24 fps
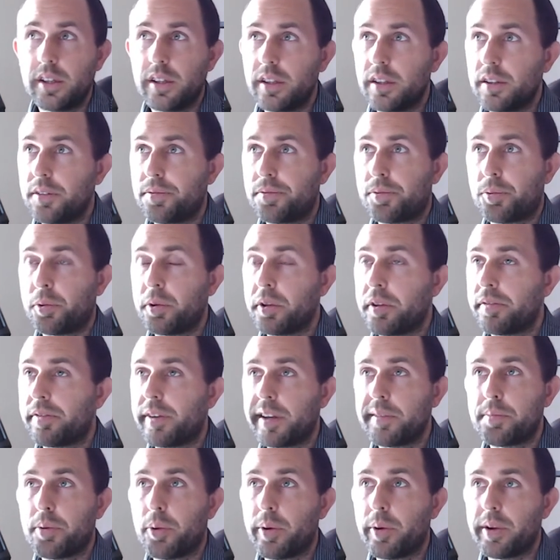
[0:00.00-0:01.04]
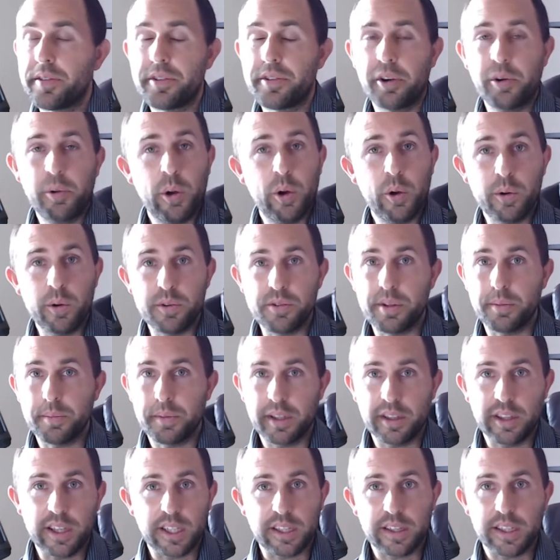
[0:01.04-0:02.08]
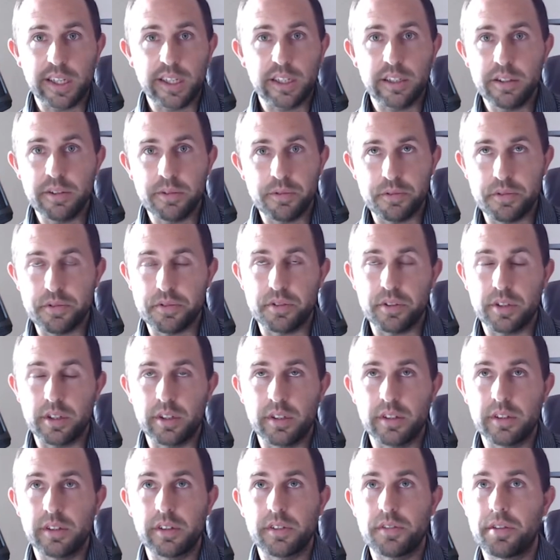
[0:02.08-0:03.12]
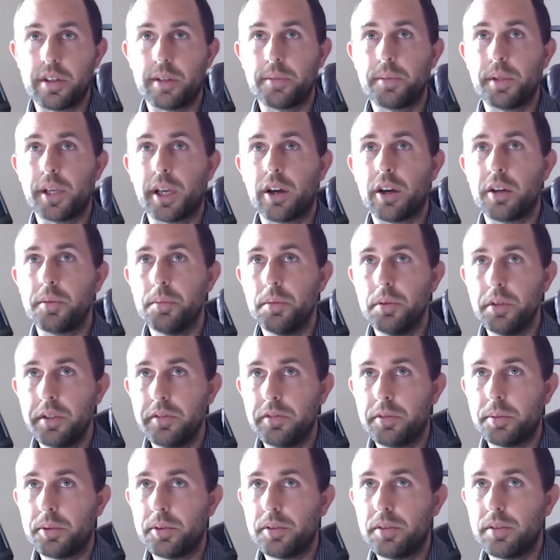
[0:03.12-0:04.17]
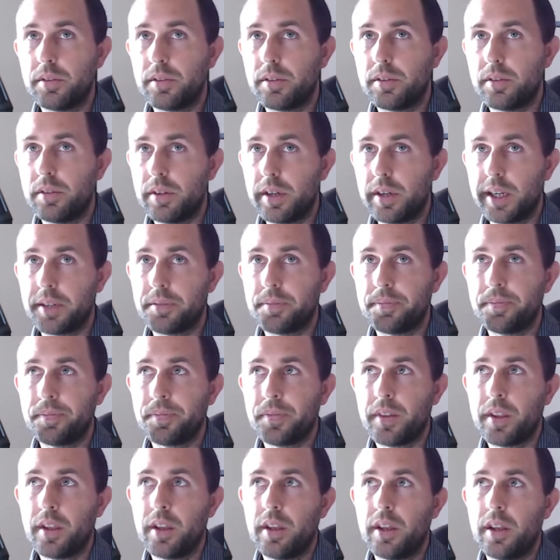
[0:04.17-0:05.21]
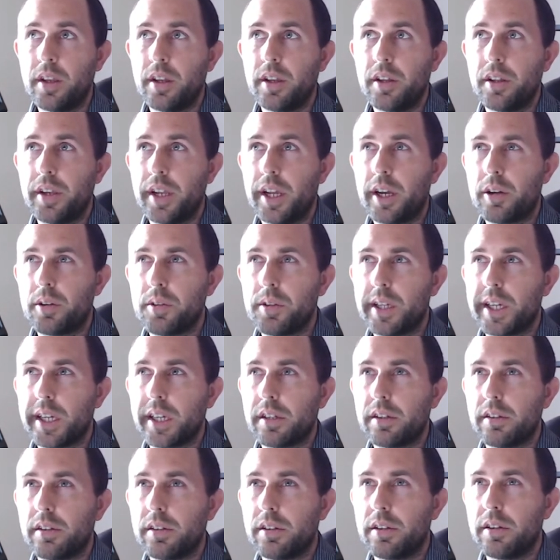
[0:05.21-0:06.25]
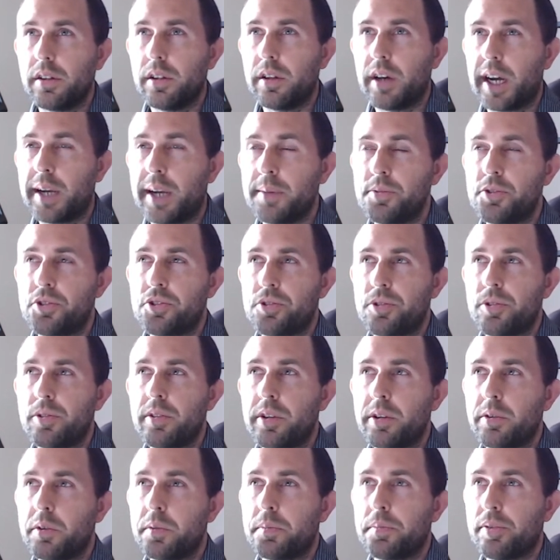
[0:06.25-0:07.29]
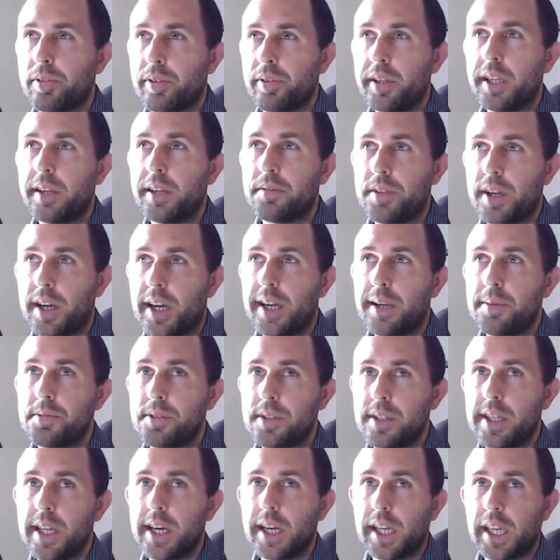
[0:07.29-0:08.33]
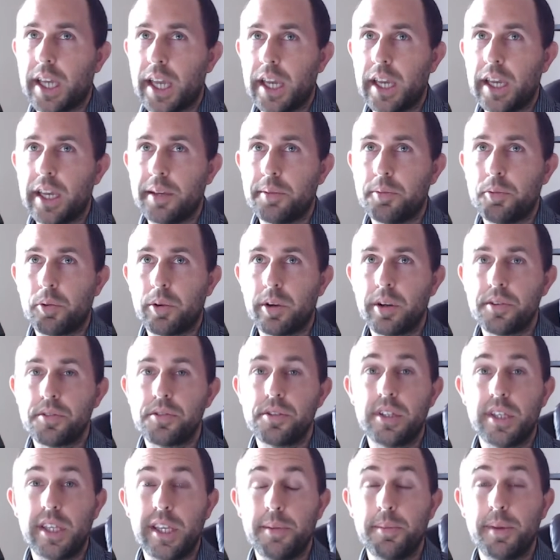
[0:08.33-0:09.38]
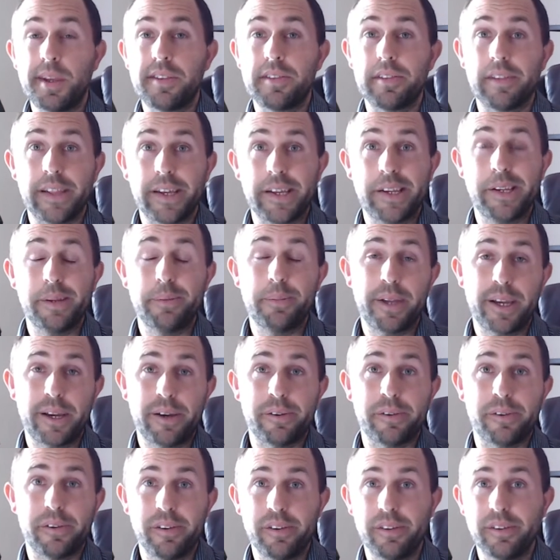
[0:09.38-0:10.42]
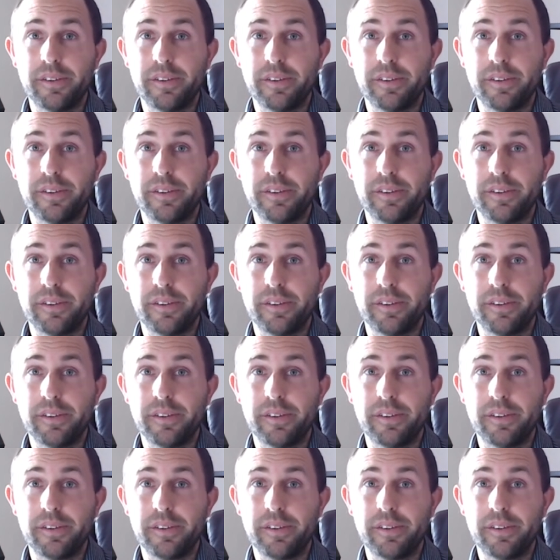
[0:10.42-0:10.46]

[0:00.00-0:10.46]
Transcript: 45 points in a row or something like that. It was just something unbelievable, right? Now, like, I'm sure there were plenty of times in that game where his teammates let him down,